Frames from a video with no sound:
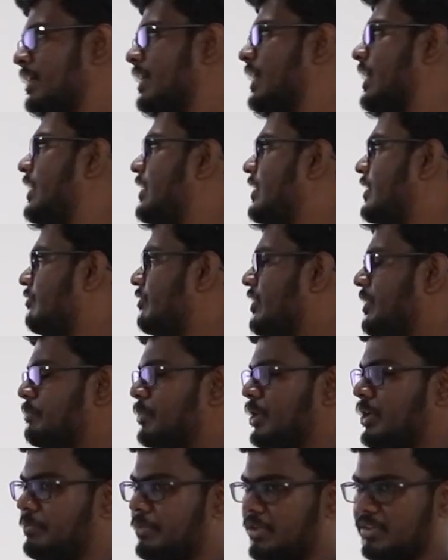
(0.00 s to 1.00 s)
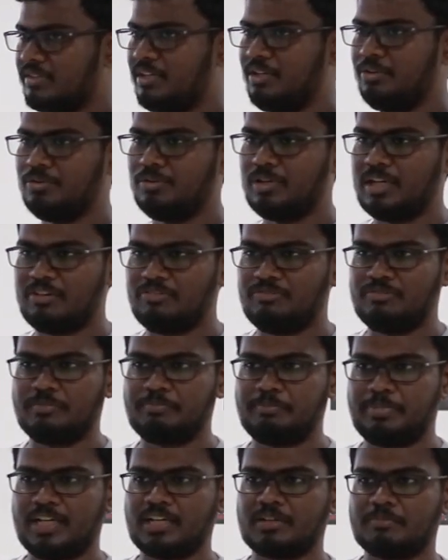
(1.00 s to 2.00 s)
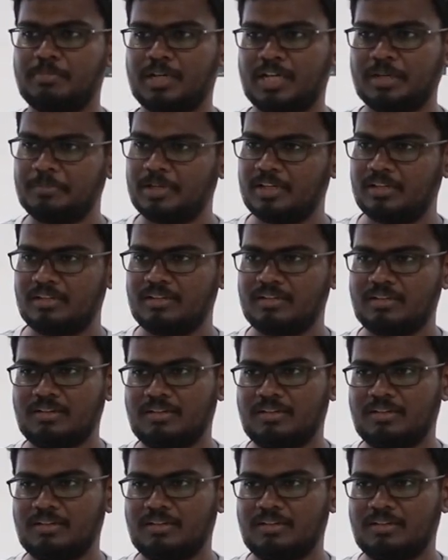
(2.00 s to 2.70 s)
And web, obviously you have Webpack, Babel,